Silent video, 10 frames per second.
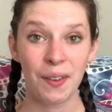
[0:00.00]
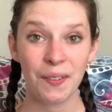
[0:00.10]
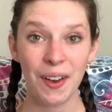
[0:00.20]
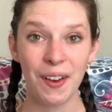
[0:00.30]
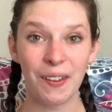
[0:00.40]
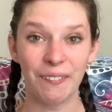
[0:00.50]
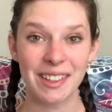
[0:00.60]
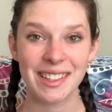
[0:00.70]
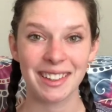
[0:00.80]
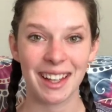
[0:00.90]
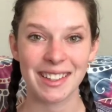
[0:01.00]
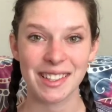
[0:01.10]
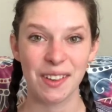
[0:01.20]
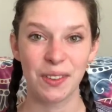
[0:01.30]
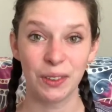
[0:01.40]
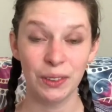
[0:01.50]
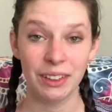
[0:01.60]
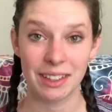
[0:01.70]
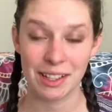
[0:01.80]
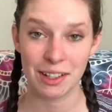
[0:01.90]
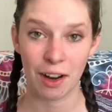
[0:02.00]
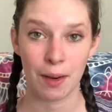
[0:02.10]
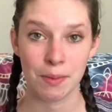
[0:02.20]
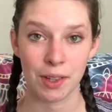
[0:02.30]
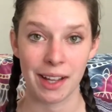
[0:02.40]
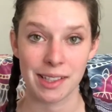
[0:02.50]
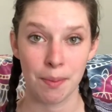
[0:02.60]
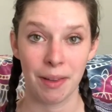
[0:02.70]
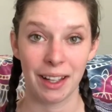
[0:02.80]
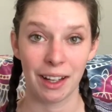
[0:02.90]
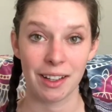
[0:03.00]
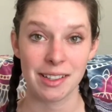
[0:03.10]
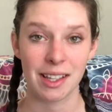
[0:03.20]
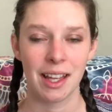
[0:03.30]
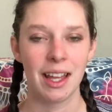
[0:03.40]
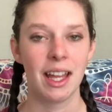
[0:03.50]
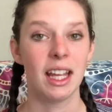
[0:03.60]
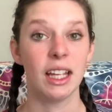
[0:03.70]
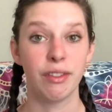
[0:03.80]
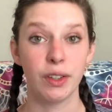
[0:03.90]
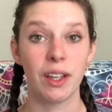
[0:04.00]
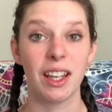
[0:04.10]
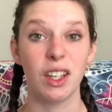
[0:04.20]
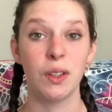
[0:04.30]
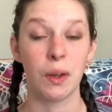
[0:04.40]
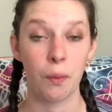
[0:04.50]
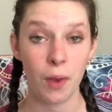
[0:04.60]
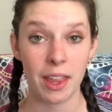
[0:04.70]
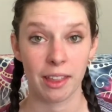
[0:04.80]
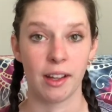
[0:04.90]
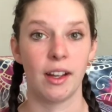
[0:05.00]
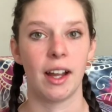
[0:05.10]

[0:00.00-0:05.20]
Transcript: Whoa, wasn't that so cool? Did your arms rise up like hers? If you didn't do it with her